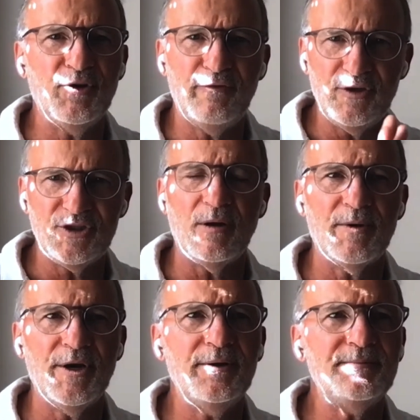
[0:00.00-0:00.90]
the first
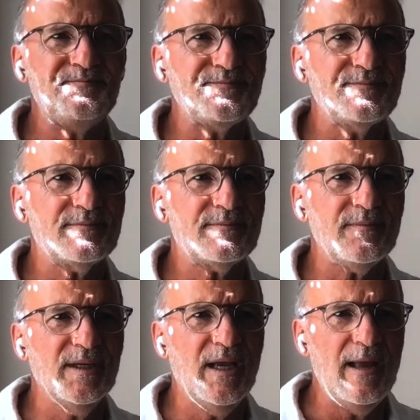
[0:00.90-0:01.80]
Top Gun.
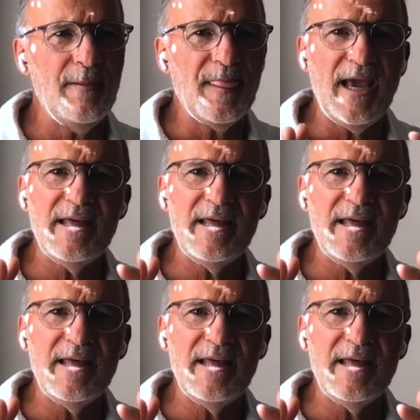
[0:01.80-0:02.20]
Okay.